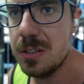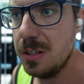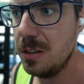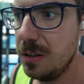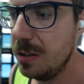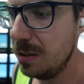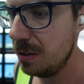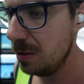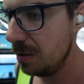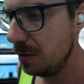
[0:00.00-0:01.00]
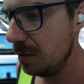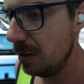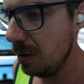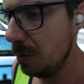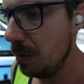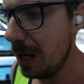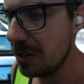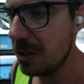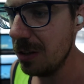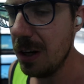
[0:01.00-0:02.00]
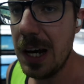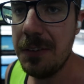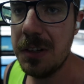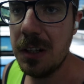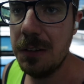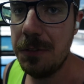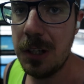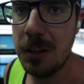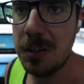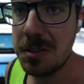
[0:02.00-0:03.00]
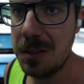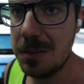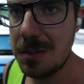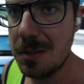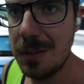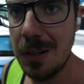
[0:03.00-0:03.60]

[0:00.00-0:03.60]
it. Well actually no, I haven't done a video since